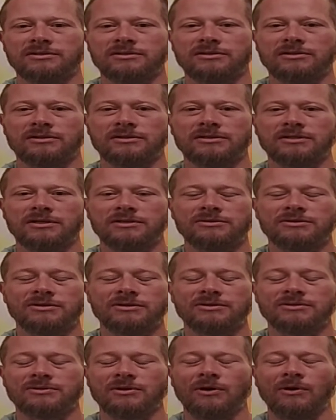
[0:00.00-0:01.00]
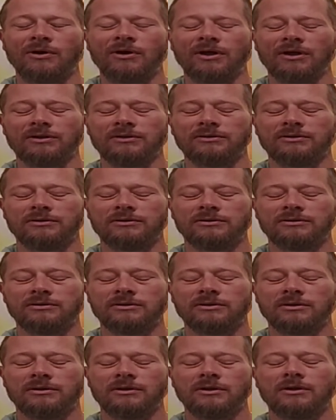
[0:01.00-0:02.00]
Your attention is on
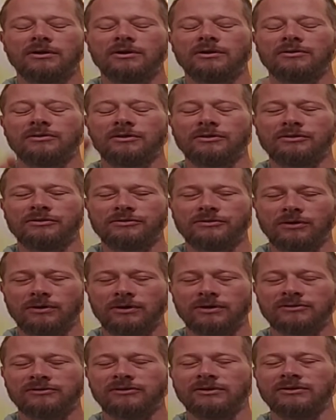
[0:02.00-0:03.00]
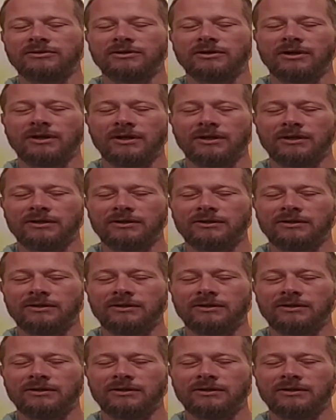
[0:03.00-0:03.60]
the thoughts in your head.